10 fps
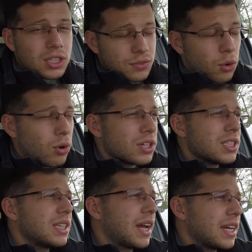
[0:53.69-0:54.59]
of course,
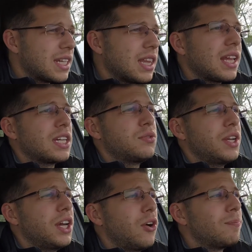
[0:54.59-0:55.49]
and like I said in the last
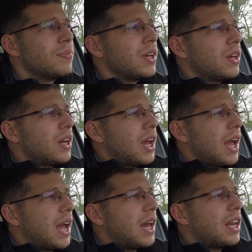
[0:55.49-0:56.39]
video,
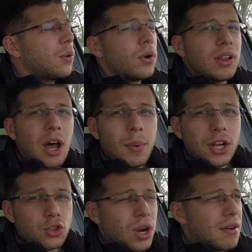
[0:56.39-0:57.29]
and it will allow me to
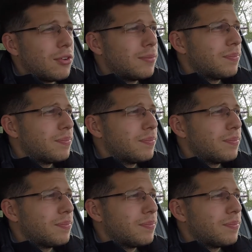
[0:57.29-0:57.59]
travel.